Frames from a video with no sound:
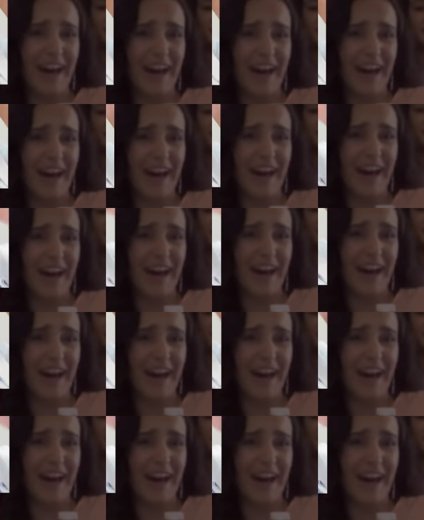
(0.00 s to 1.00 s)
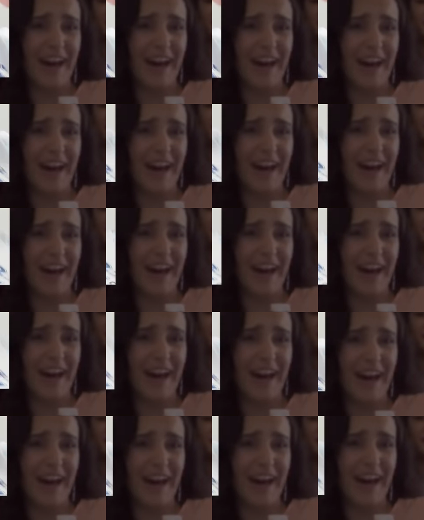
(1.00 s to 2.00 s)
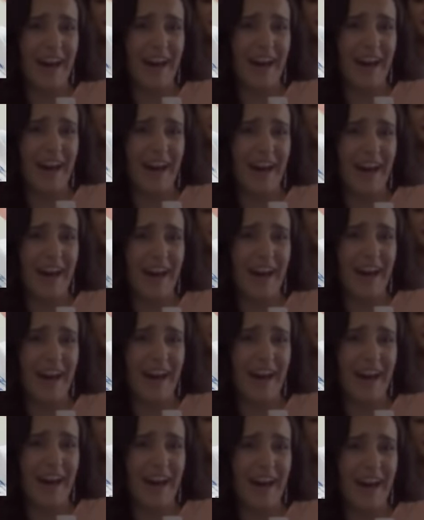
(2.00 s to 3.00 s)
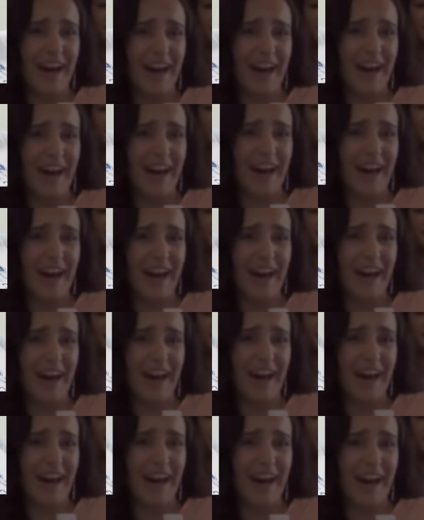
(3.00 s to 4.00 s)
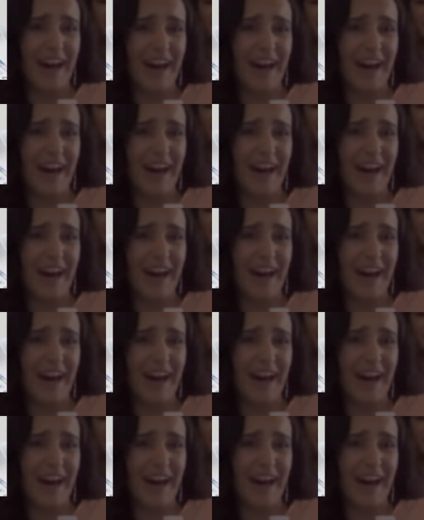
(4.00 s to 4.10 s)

(not speaking)